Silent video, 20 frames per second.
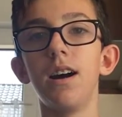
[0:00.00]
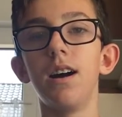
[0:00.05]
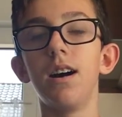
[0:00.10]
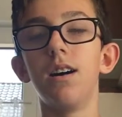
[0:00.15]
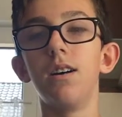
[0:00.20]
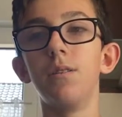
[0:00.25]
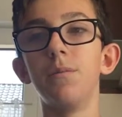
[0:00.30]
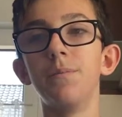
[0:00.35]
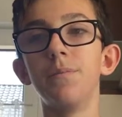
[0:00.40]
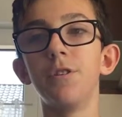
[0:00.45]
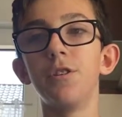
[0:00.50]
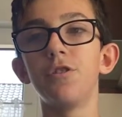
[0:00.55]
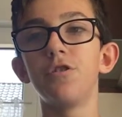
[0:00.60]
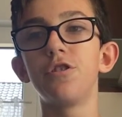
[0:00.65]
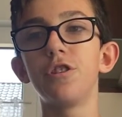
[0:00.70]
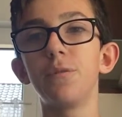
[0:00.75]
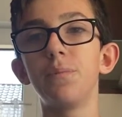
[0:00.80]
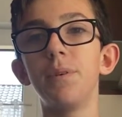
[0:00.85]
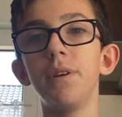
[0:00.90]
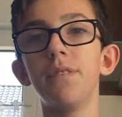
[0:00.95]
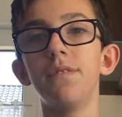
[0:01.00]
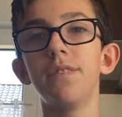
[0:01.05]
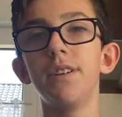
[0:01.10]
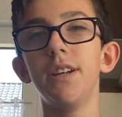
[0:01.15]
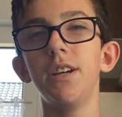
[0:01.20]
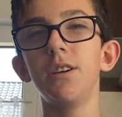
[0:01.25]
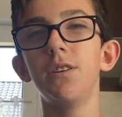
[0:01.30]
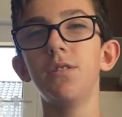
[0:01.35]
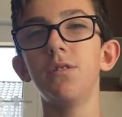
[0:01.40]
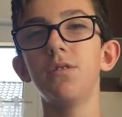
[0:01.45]
there should be a
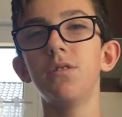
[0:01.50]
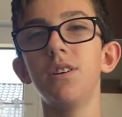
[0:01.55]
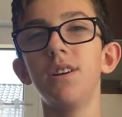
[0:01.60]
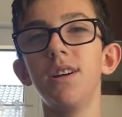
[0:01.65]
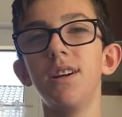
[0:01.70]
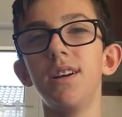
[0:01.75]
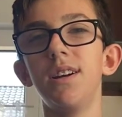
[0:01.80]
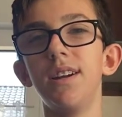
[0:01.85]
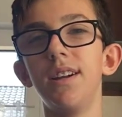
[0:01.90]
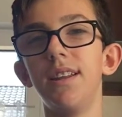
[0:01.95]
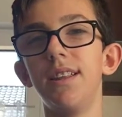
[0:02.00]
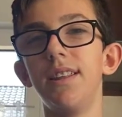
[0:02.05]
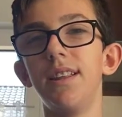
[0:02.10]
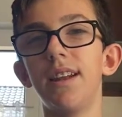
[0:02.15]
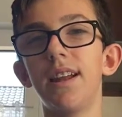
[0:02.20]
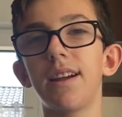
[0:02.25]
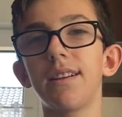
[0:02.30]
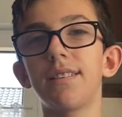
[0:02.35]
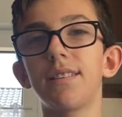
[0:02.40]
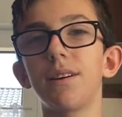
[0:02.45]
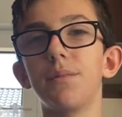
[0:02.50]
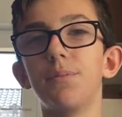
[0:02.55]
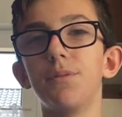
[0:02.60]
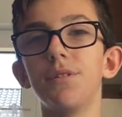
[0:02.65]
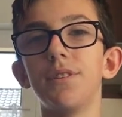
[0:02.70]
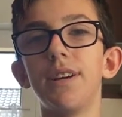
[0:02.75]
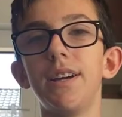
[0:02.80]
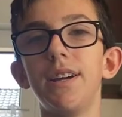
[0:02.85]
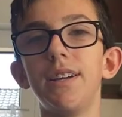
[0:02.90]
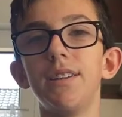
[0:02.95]
video in the next
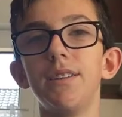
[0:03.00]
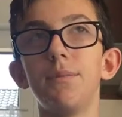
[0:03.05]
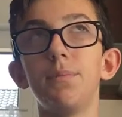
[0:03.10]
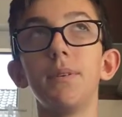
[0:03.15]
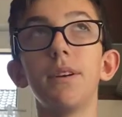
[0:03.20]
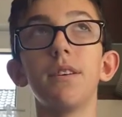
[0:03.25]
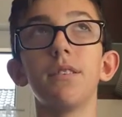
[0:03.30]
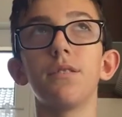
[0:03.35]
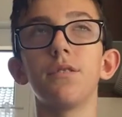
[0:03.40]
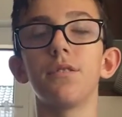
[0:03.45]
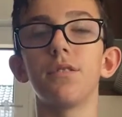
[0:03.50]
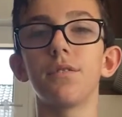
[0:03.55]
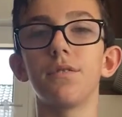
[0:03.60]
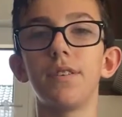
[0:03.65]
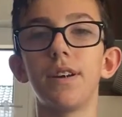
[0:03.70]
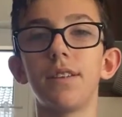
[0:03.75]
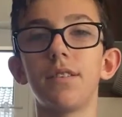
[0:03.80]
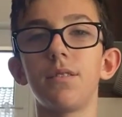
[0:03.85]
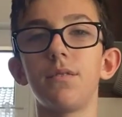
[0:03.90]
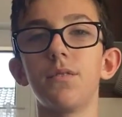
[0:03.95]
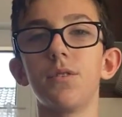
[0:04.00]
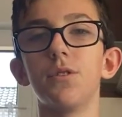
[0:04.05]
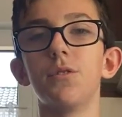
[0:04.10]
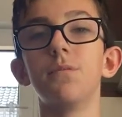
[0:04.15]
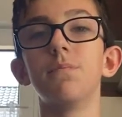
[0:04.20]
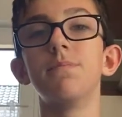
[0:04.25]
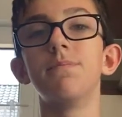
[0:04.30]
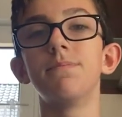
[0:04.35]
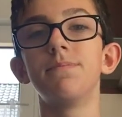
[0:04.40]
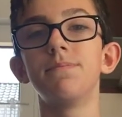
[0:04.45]
couple days because there's a
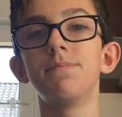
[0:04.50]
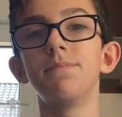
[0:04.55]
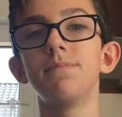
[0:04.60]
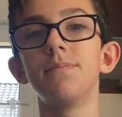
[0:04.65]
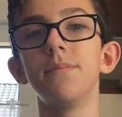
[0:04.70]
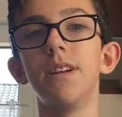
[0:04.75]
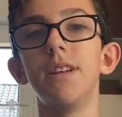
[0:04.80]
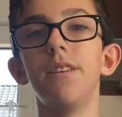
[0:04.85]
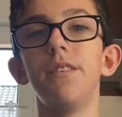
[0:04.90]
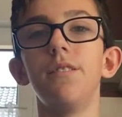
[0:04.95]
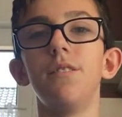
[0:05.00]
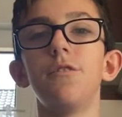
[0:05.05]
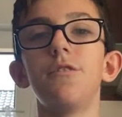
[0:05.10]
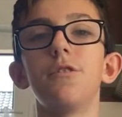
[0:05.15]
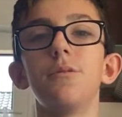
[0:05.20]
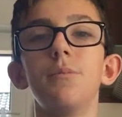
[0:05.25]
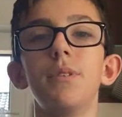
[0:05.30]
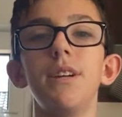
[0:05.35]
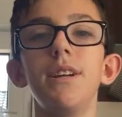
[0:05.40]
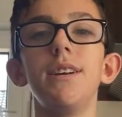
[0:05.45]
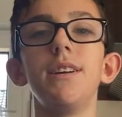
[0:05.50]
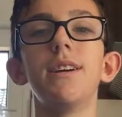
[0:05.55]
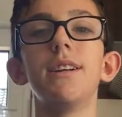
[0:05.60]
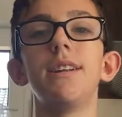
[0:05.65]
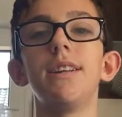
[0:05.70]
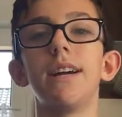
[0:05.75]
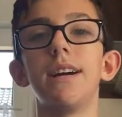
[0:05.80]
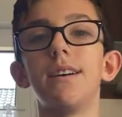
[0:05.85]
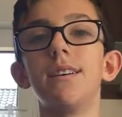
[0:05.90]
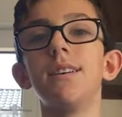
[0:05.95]
festival in Germany.
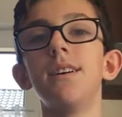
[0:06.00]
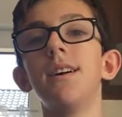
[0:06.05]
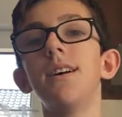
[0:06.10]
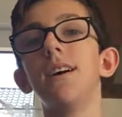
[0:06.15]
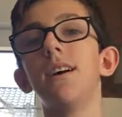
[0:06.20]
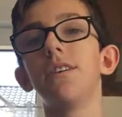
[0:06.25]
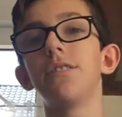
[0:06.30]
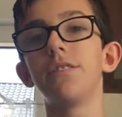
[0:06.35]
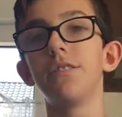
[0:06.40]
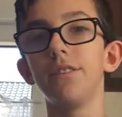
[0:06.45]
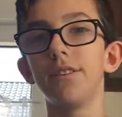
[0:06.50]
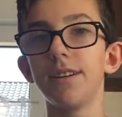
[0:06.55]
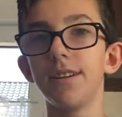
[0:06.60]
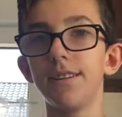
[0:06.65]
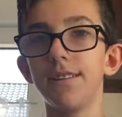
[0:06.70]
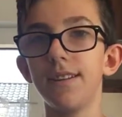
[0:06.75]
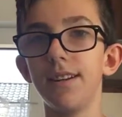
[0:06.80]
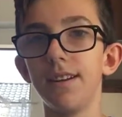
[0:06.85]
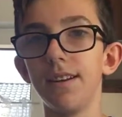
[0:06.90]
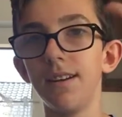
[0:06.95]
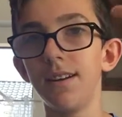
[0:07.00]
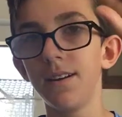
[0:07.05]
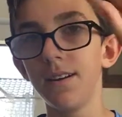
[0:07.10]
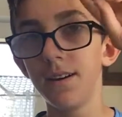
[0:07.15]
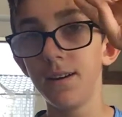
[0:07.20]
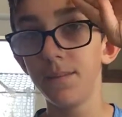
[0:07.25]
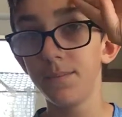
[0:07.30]
And yeah, see you guys then.